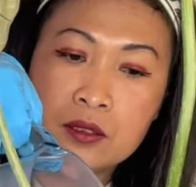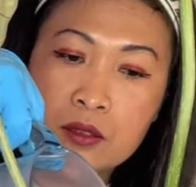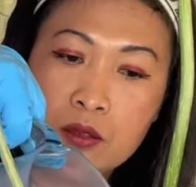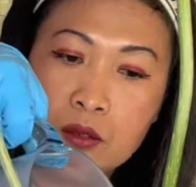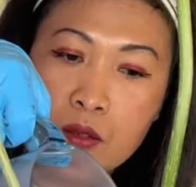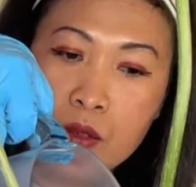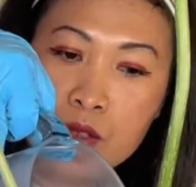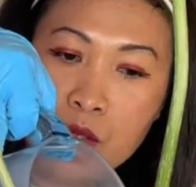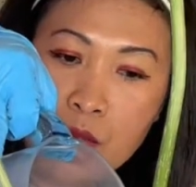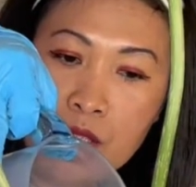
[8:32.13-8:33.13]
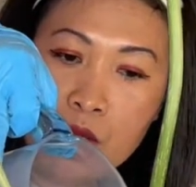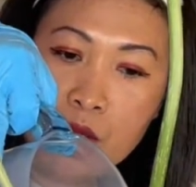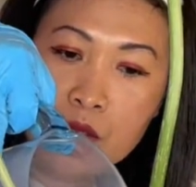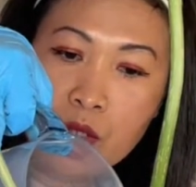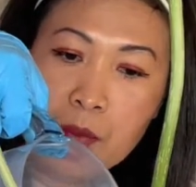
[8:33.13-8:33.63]
All the
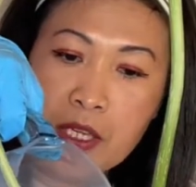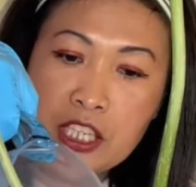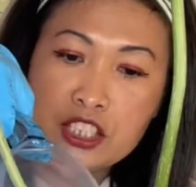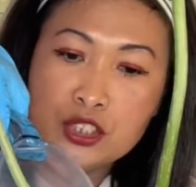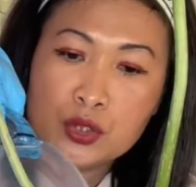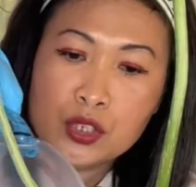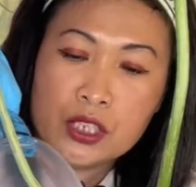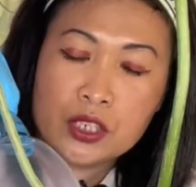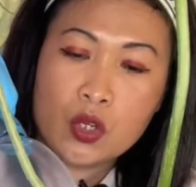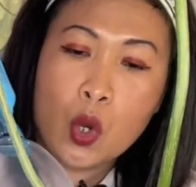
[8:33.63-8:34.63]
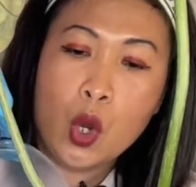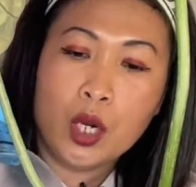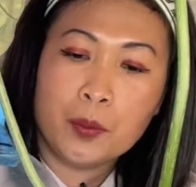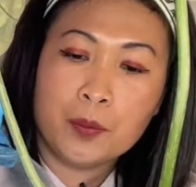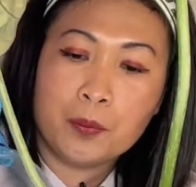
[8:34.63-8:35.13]
way, making sure that
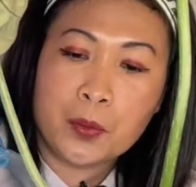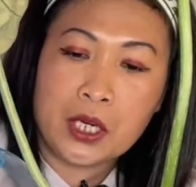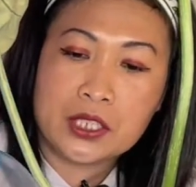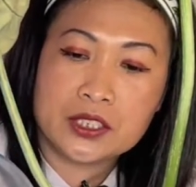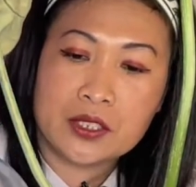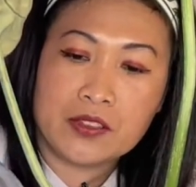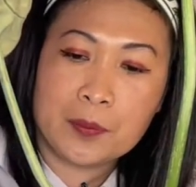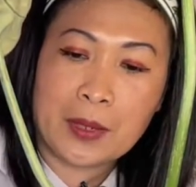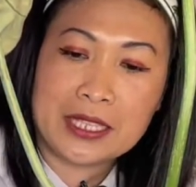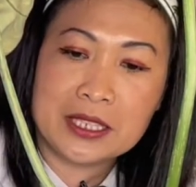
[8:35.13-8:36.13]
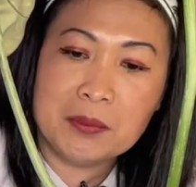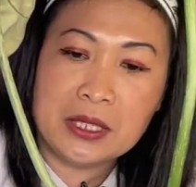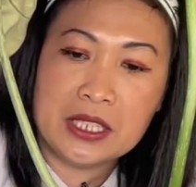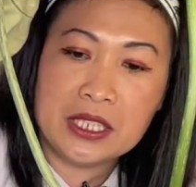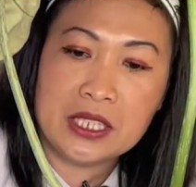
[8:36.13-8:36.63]
all parts of the potting
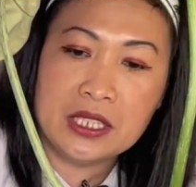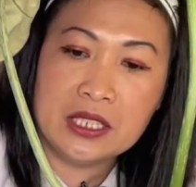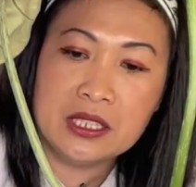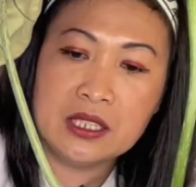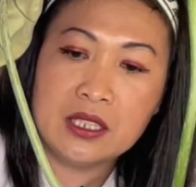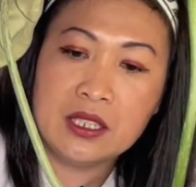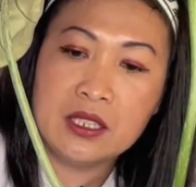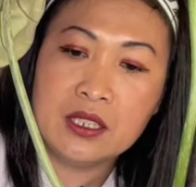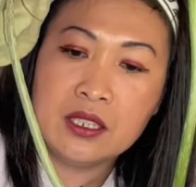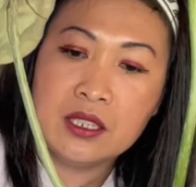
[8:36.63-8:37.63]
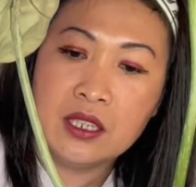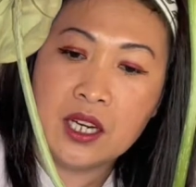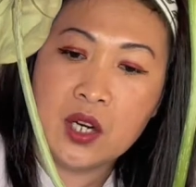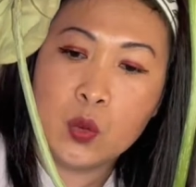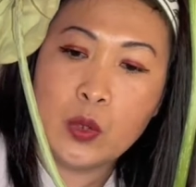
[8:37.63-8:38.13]
media
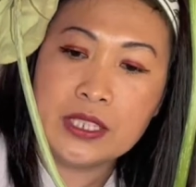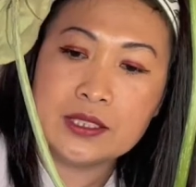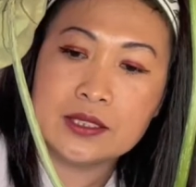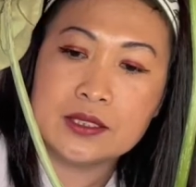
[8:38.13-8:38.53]
are wet.